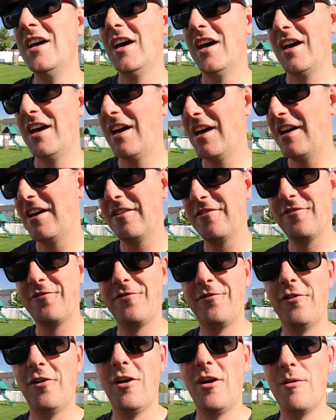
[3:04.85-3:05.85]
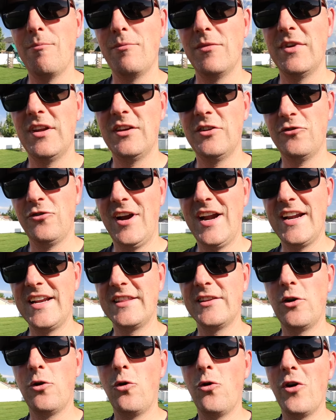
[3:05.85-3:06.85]
Uh, from
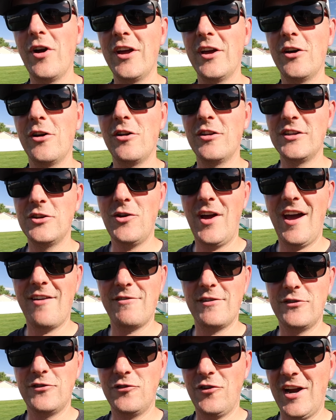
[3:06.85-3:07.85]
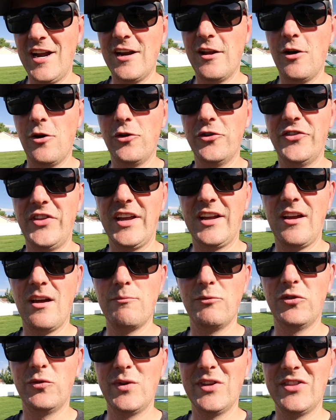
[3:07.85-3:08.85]
draining the oil, you have a drain hose that
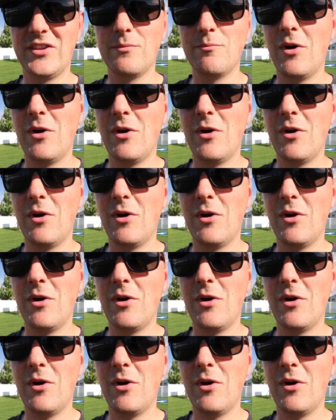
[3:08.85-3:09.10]
comes with the